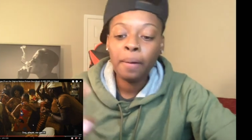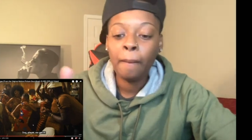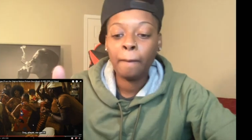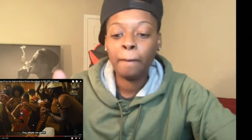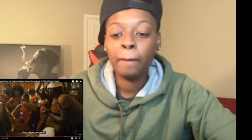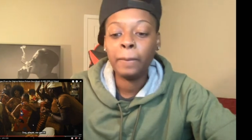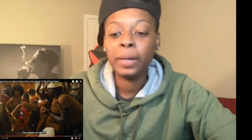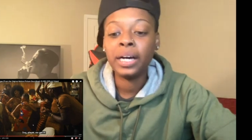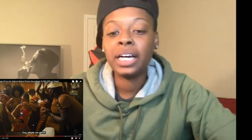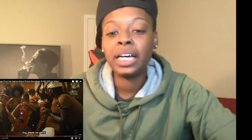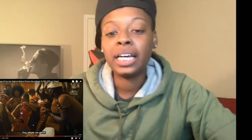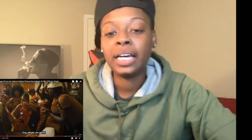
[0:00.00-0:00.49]

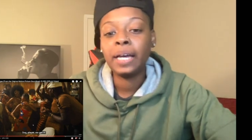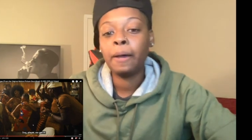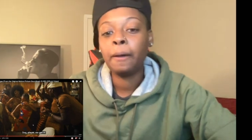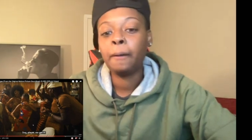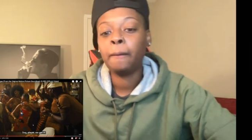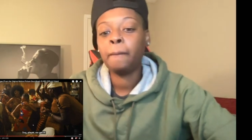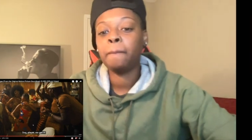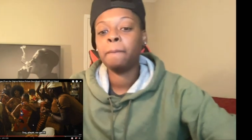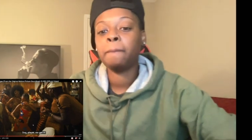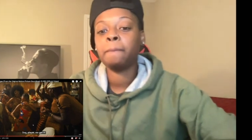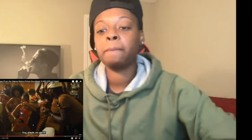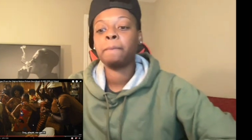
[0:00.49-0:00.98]
But
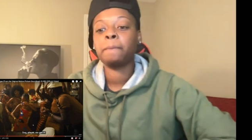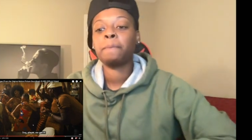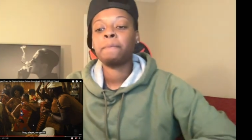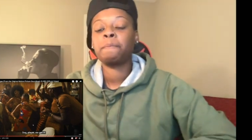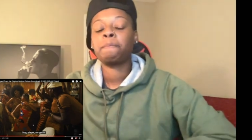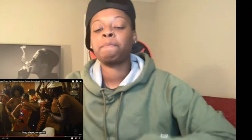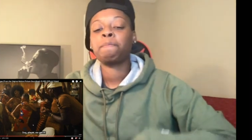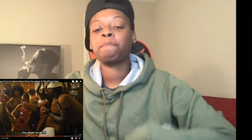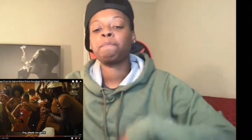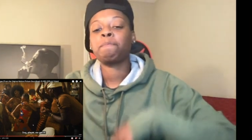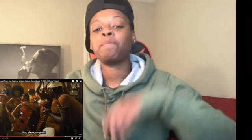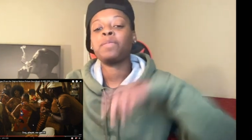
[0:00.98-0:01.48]

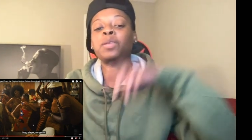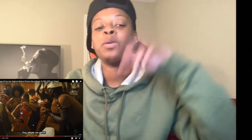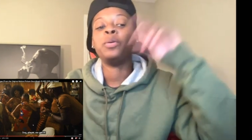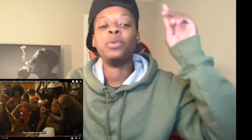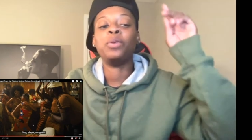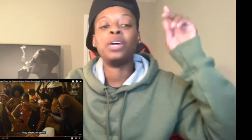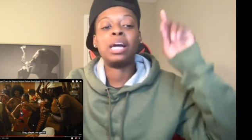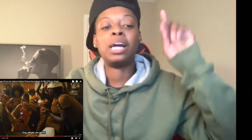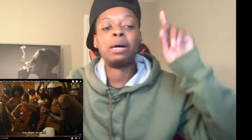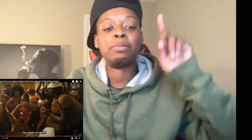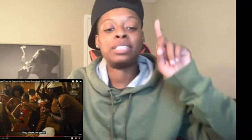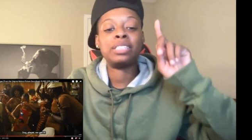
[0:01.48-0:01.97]

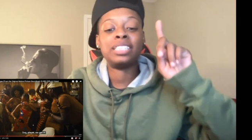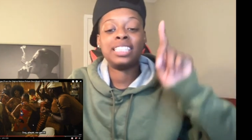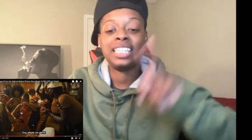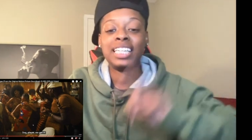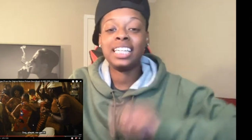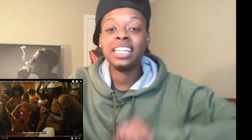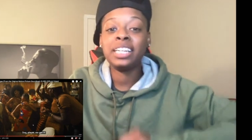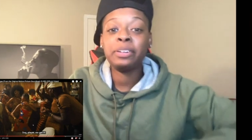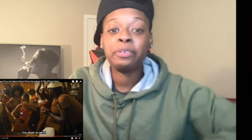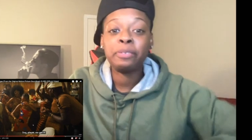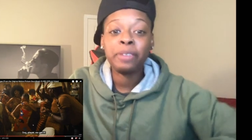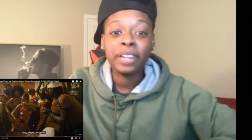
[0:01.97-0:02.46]
what I was
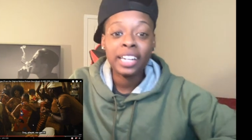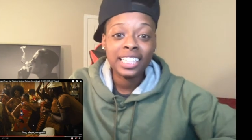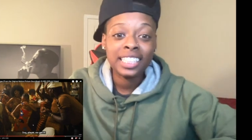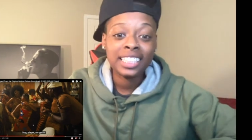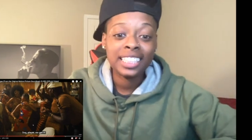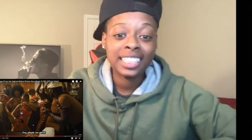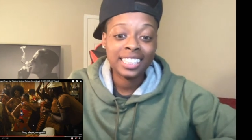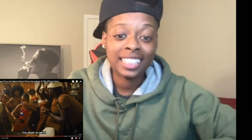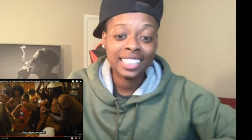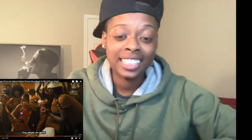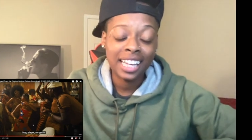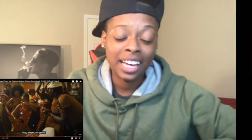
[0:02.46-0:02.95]
getting ready
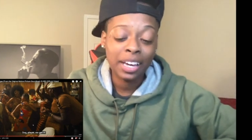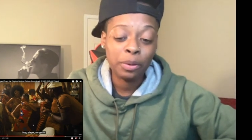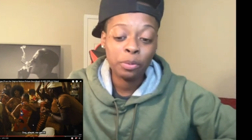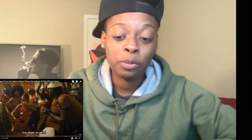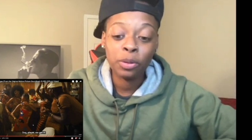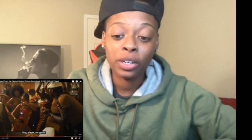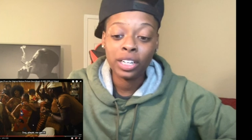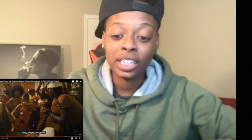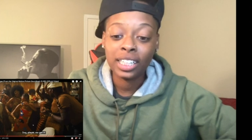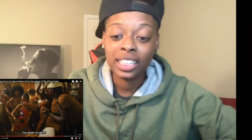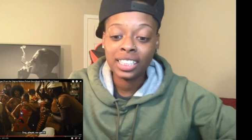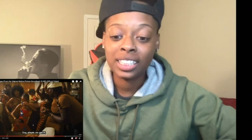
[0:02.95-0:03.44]
to say
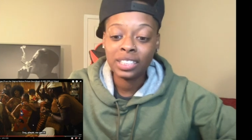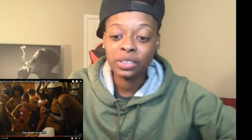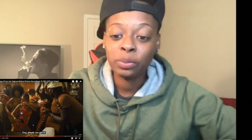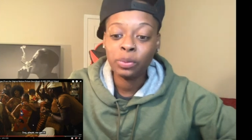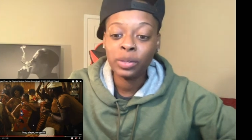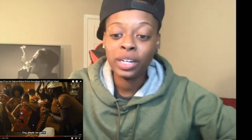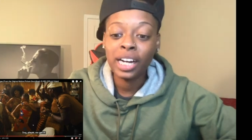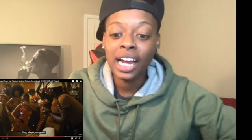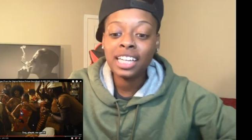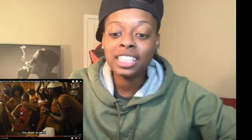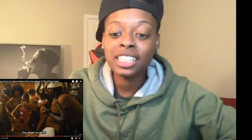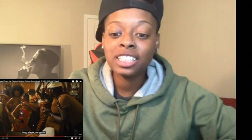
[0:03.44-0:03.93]
was,
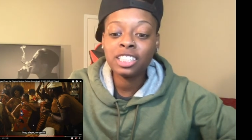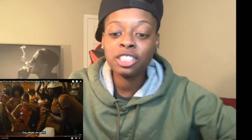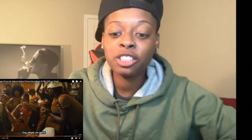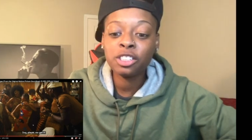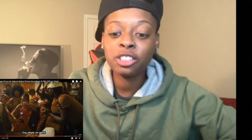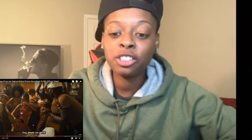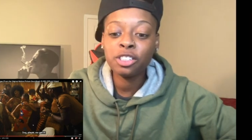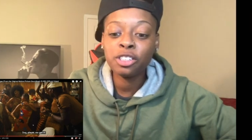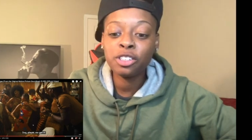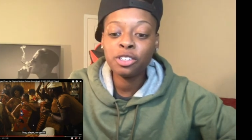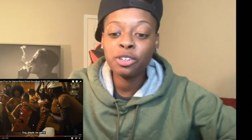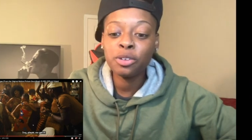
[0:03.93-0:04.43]
when I
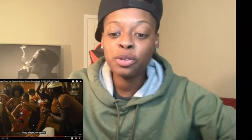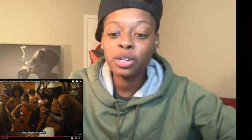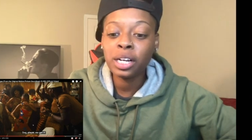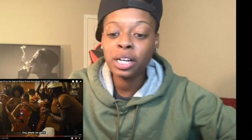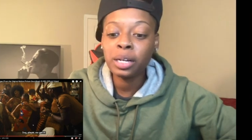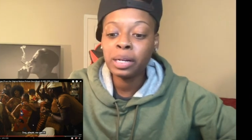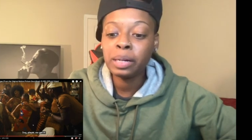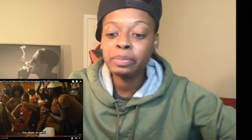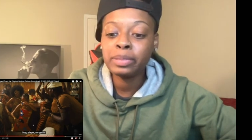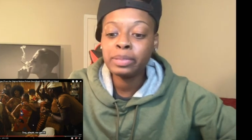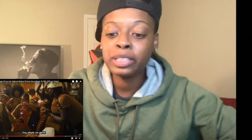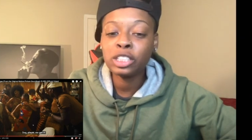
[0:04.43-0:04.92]

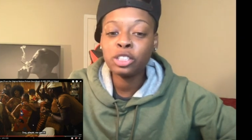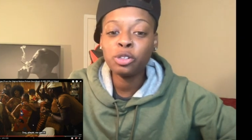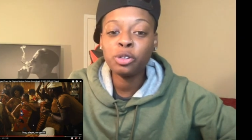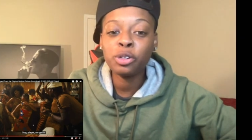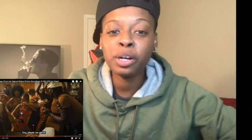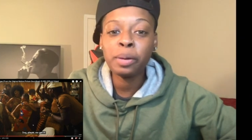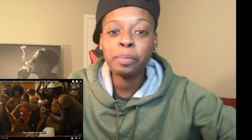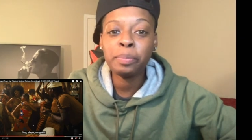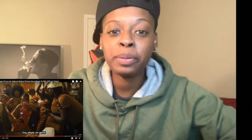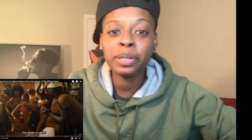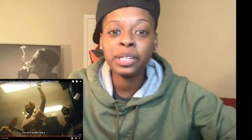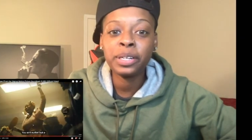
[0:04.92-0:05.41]
let me
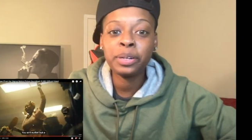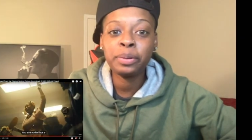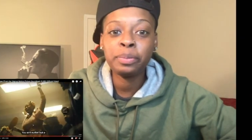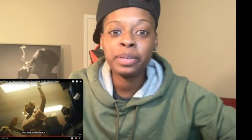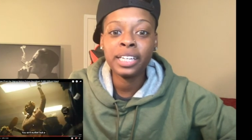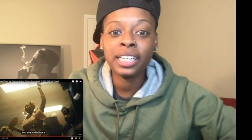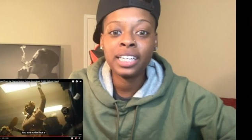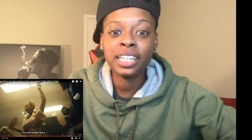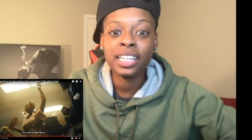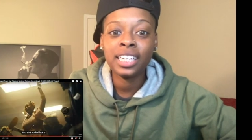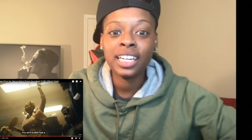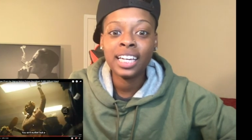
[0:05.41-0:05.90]
scoot up a little
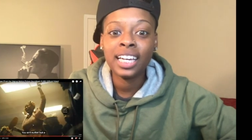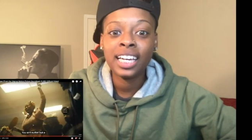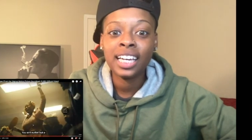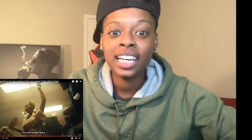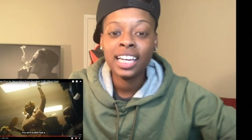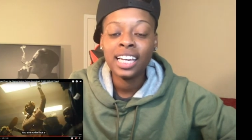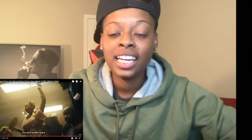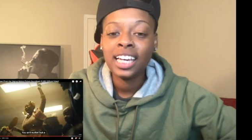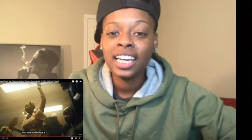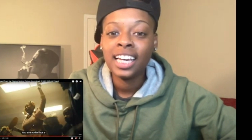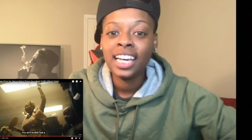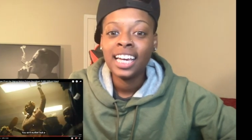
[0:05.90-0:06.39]
bit.
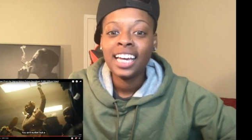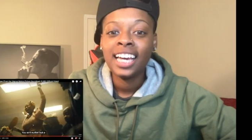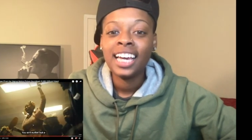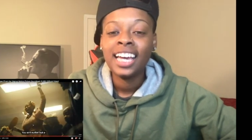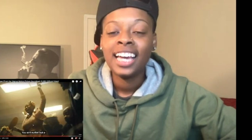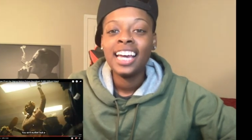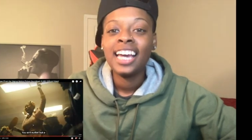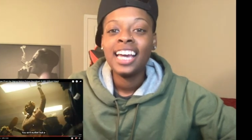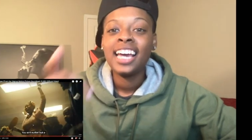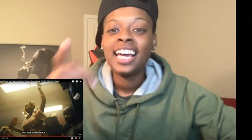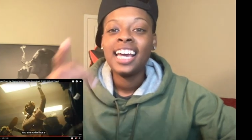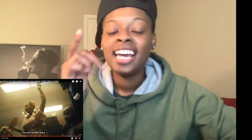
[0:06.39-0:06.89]

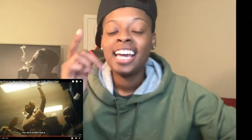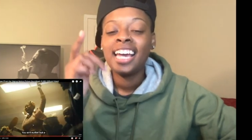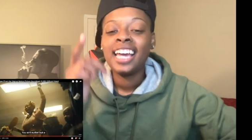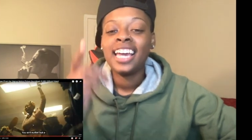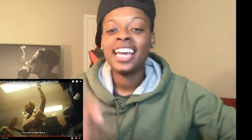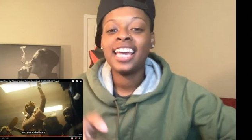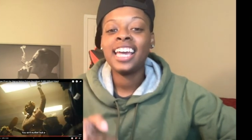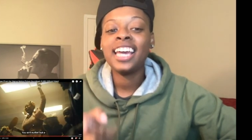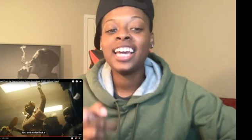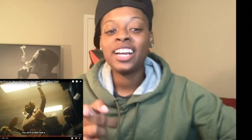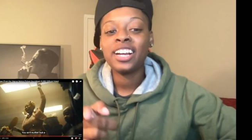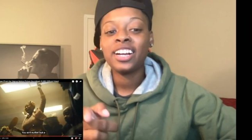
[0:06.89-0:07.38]

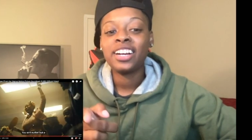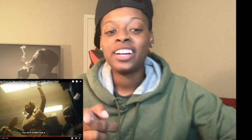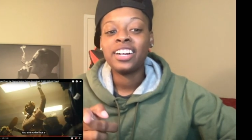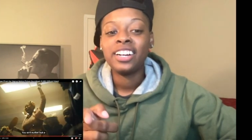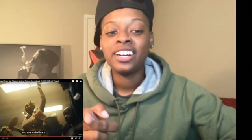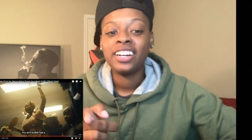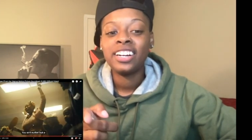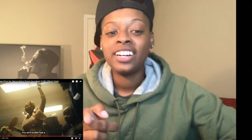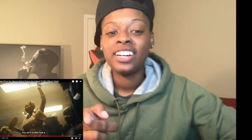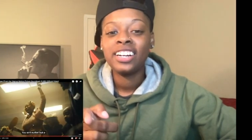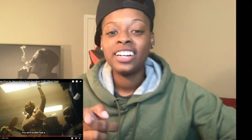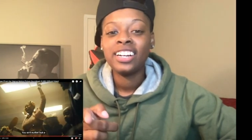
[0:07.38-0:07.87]

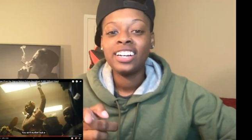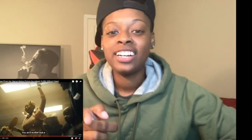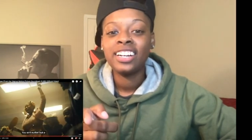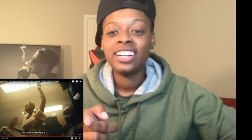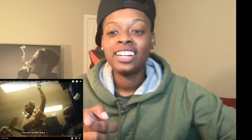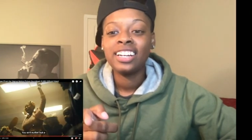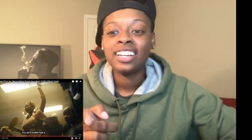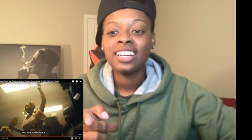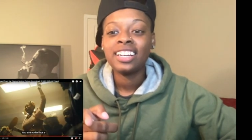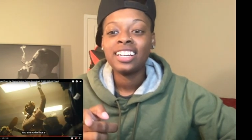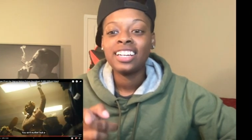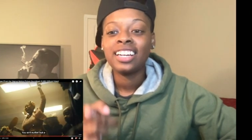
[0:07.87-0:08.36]
Here,
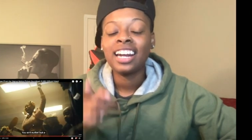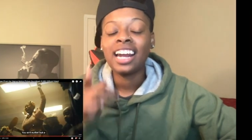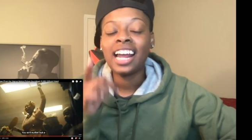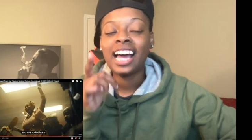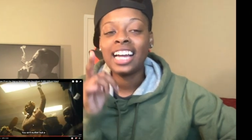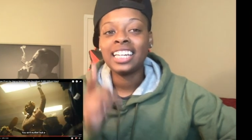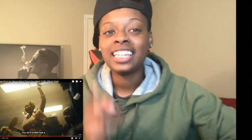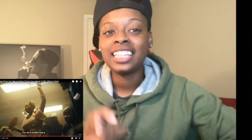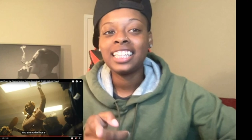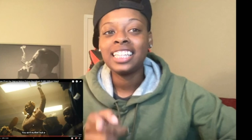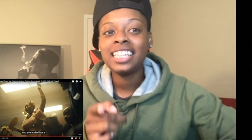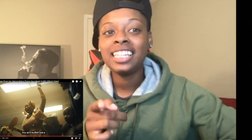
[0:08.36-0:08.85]

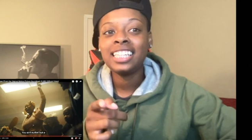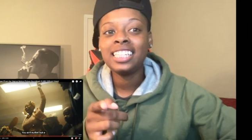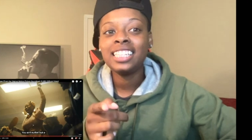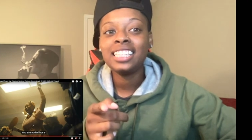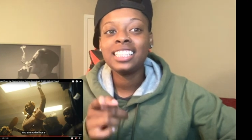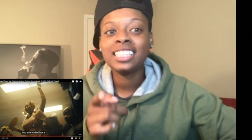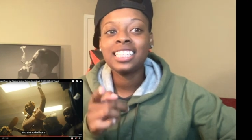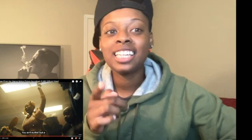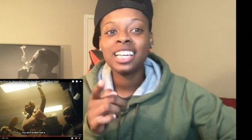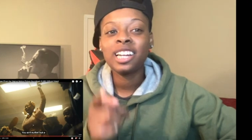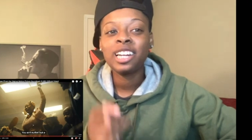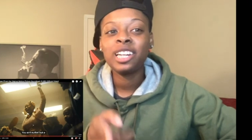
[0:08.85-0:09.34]
like
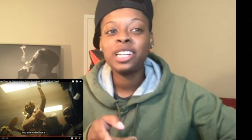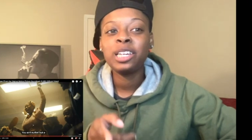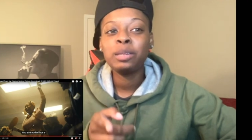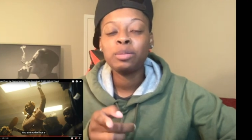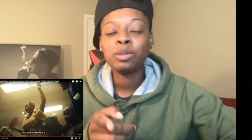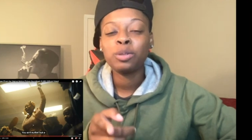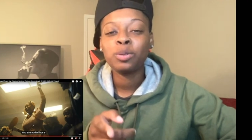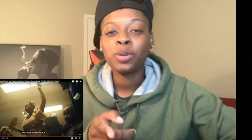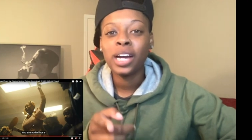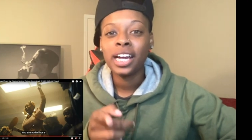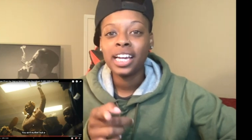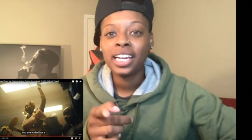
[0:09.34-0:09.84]
these
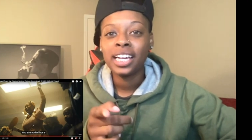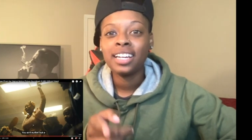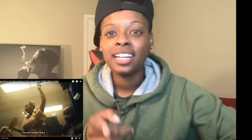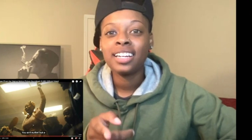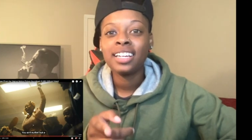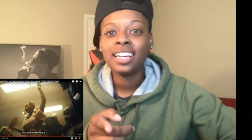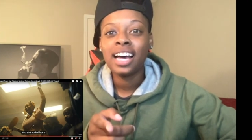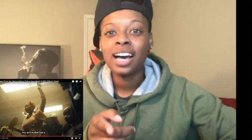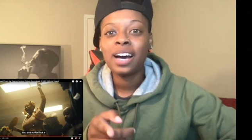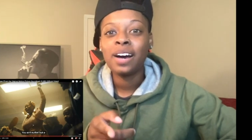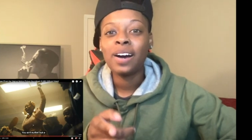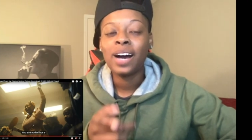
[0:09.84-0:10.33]
clips right here,
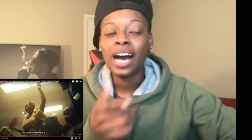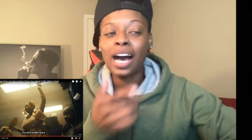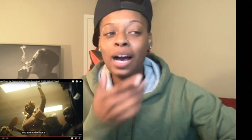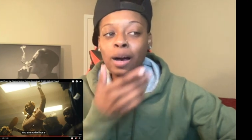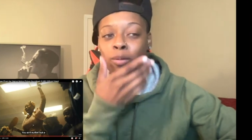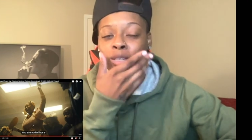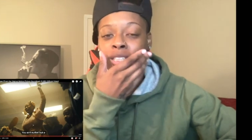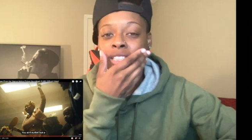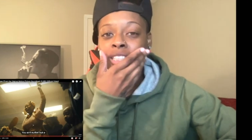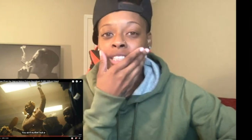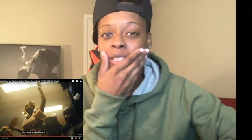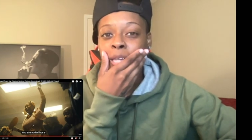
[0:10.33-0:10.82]
y'all. I
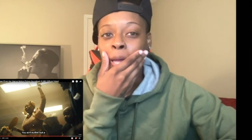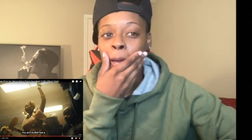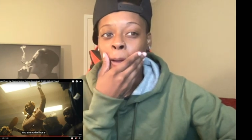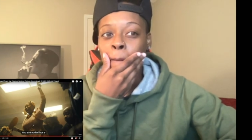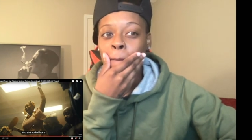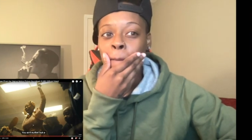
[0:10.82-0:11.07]
was